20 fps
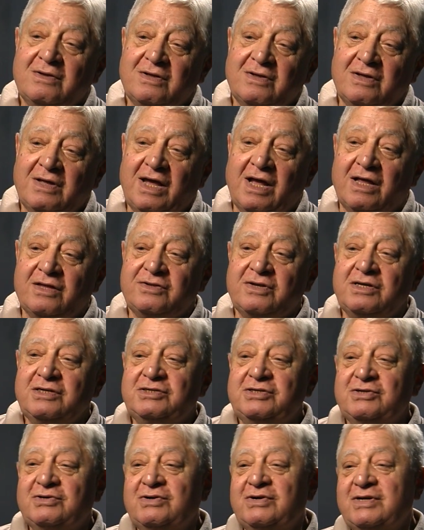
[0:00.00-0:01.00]
health
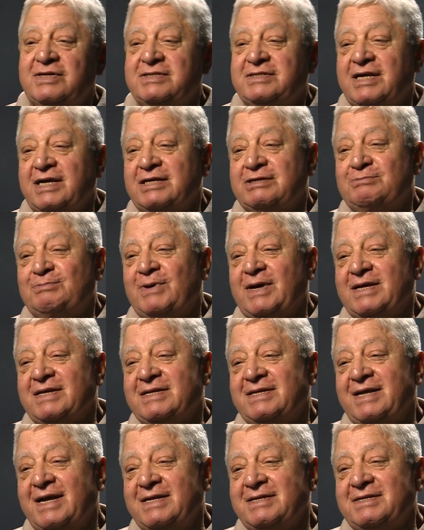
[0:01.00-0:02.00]
insurance, they expect
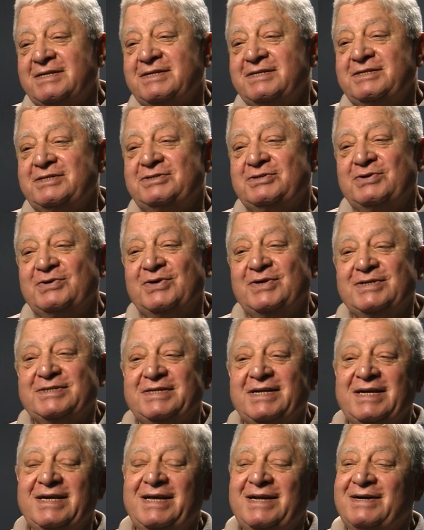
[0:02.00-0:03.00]
dental insurance,
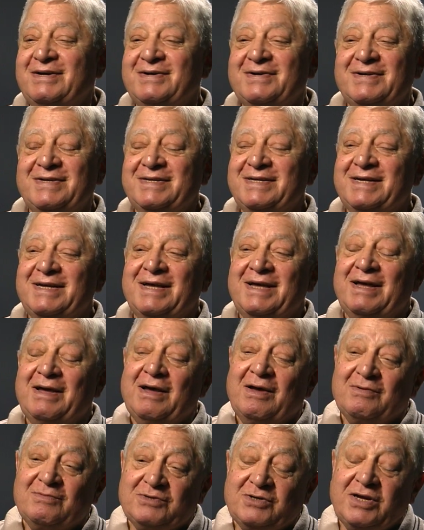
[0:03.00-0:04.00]
you know,
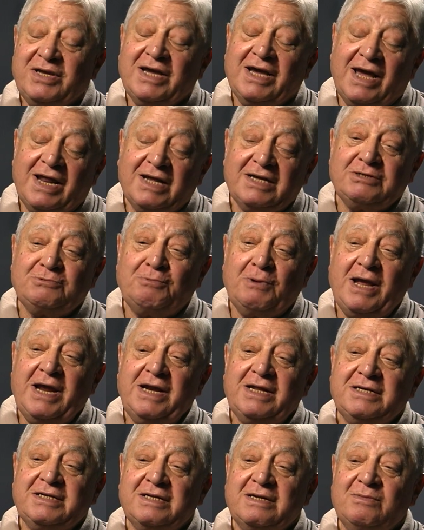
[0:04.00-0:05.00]
so you got to explain
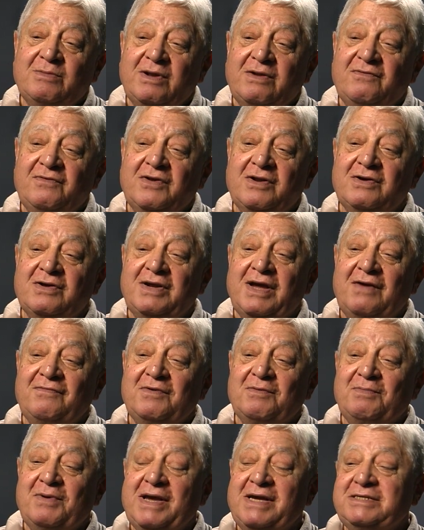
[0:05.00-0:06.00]
it to them, and if you don't have
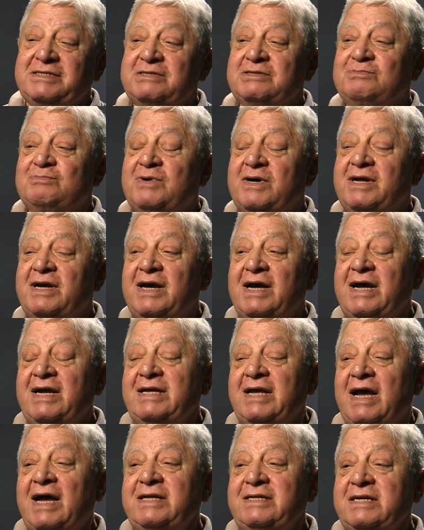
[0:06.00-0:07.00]
the patience. But
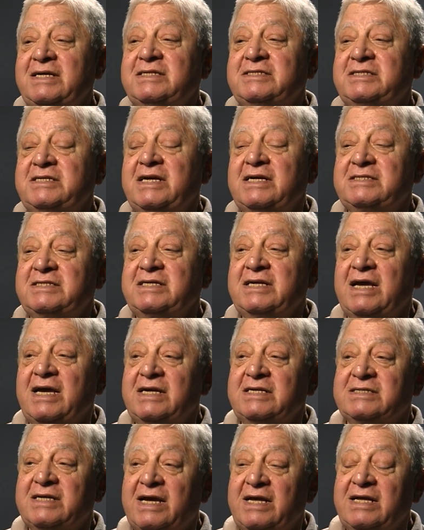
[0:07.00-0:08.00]
I think CSEA
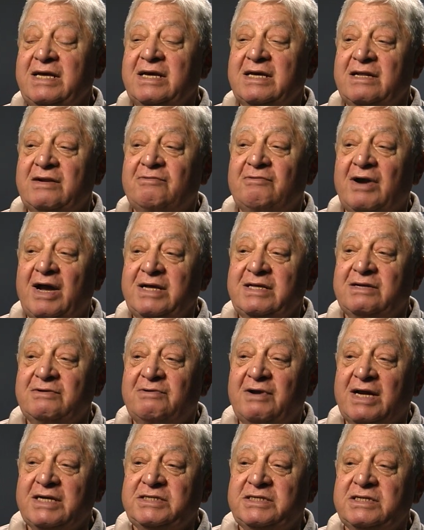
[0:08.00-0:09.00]
is heading in the right
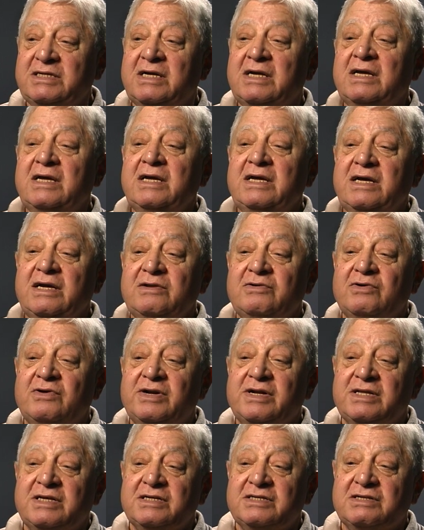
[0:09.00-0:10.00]
direction. in
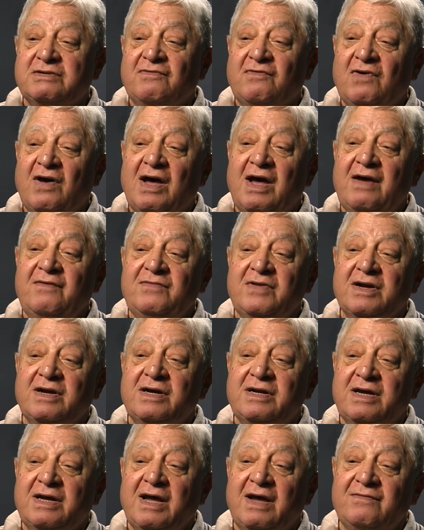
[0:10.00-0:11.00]
order to survive, they're
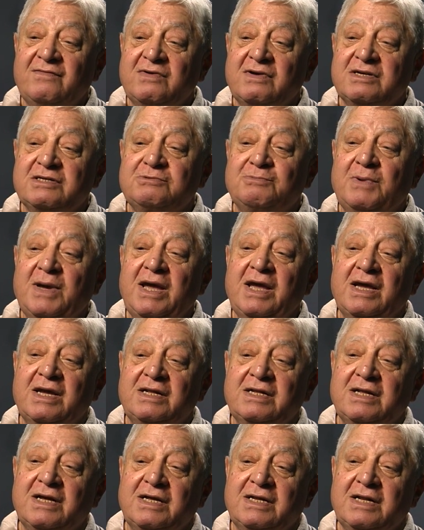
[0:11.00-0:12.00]
going to have to
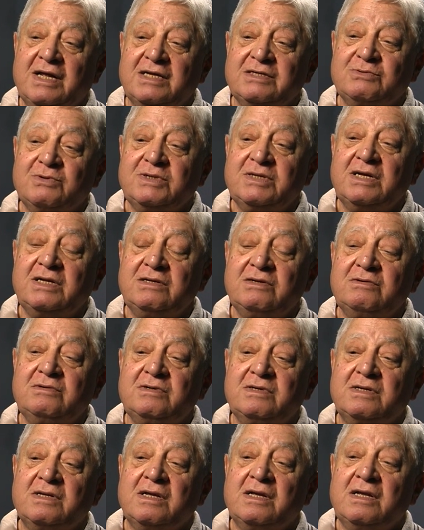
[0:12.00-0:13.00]
expand, and that's what they're doing.